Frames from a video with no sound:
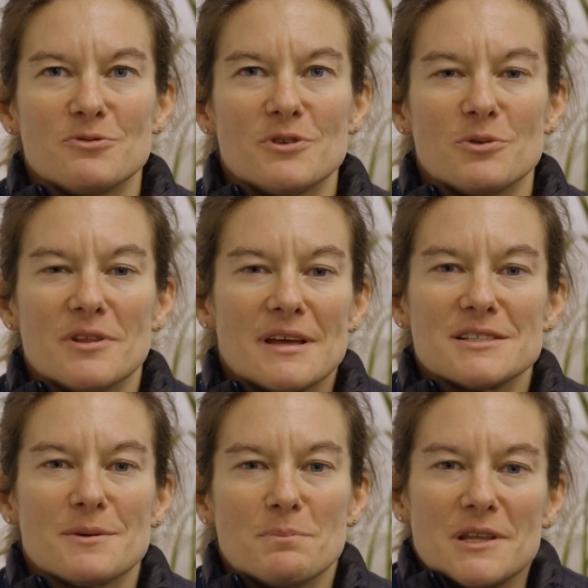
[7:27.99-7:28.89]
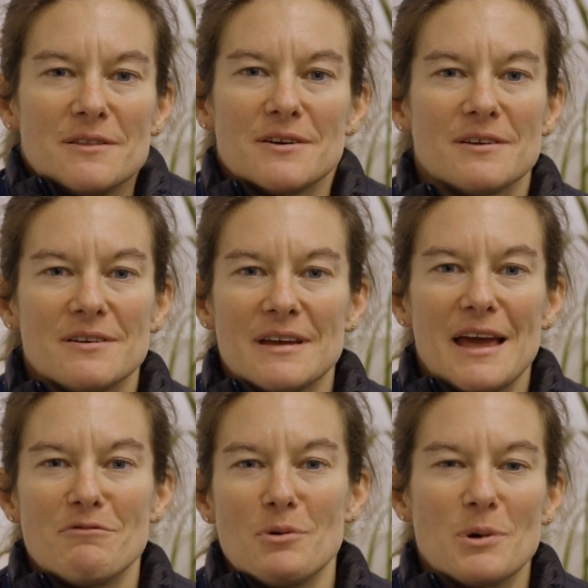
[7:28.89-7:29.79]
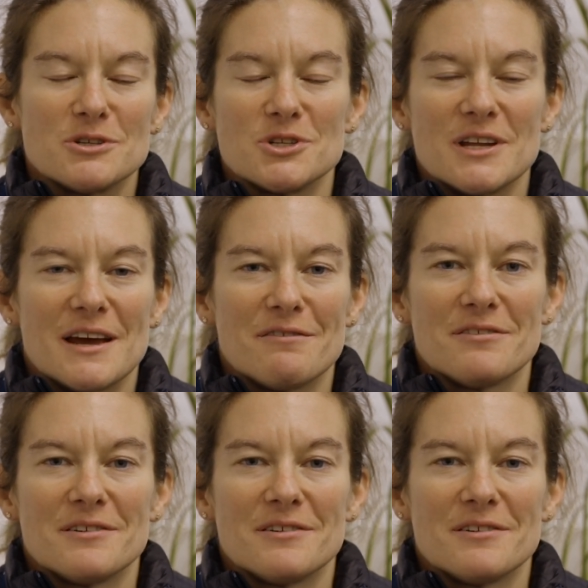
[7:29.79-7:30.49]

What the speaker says: feel that that's something that everyone should have,